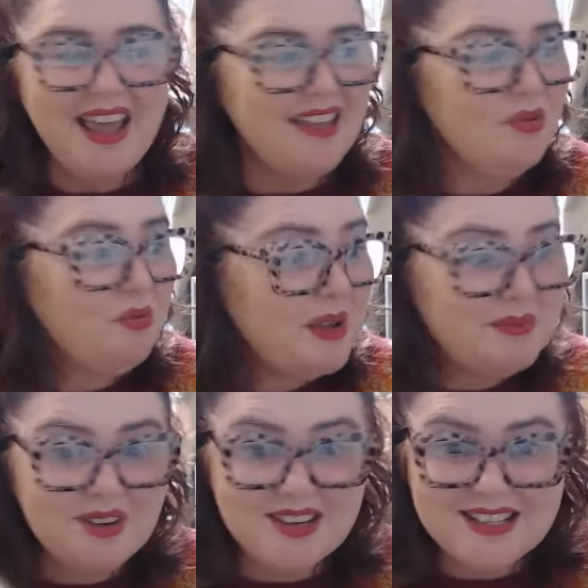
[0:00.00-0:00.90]
And the
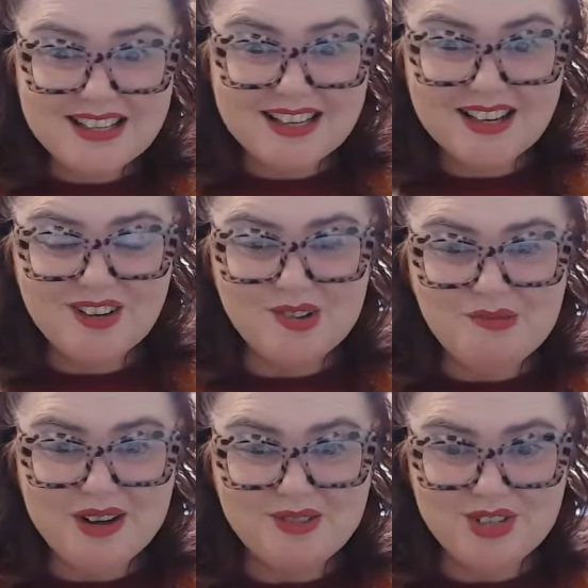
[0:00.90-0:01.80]
website's ticking
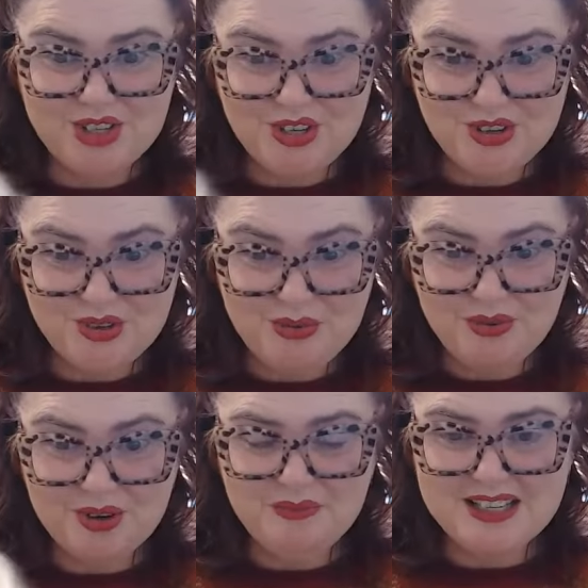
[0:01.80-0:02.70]
along well too.
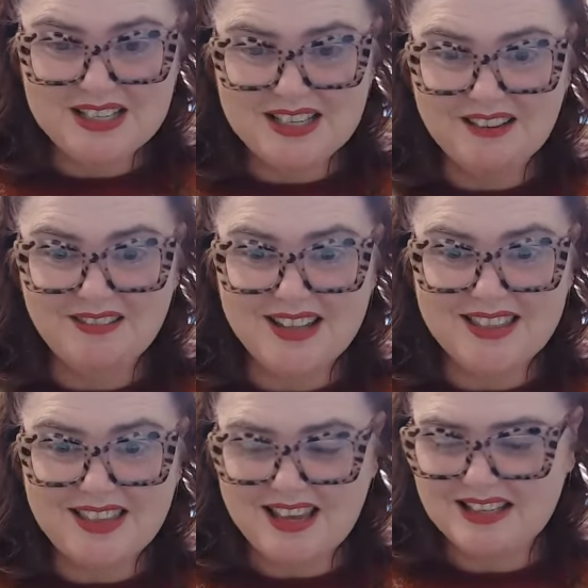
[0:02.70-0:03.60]
We've got a meeting
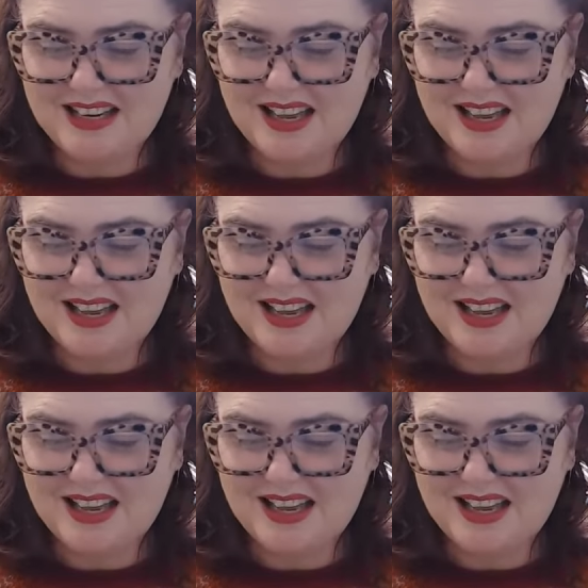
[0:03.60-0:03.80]
around that